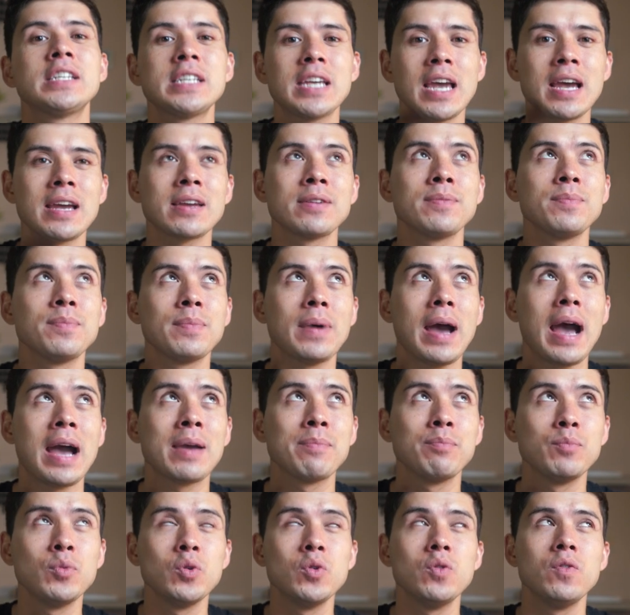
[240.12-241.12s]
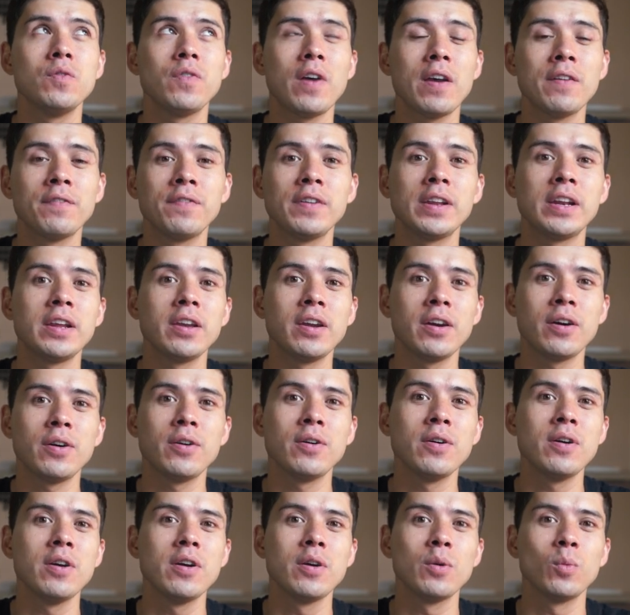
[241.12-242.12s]
time I move a
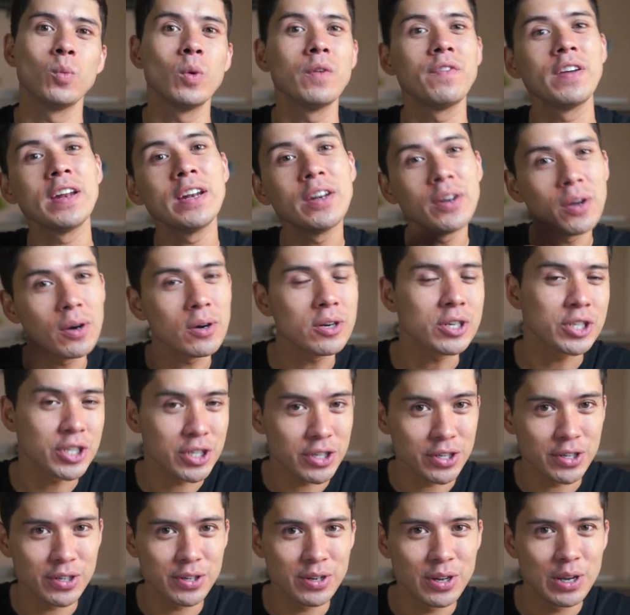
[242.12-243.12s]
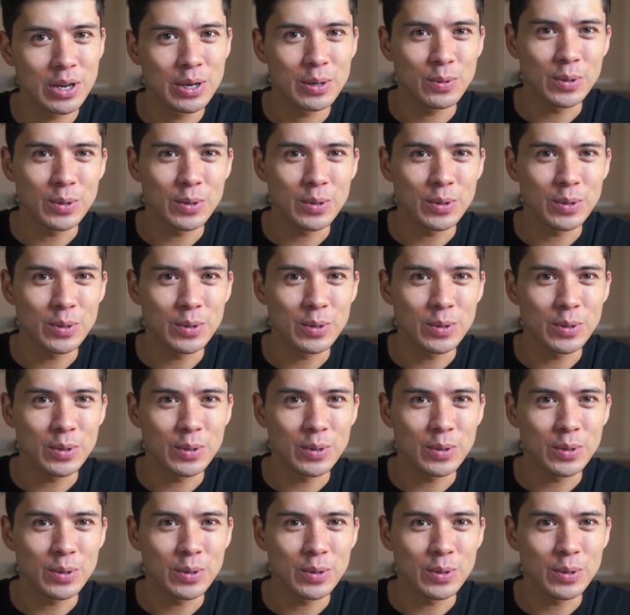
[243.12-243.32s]
video within Notion,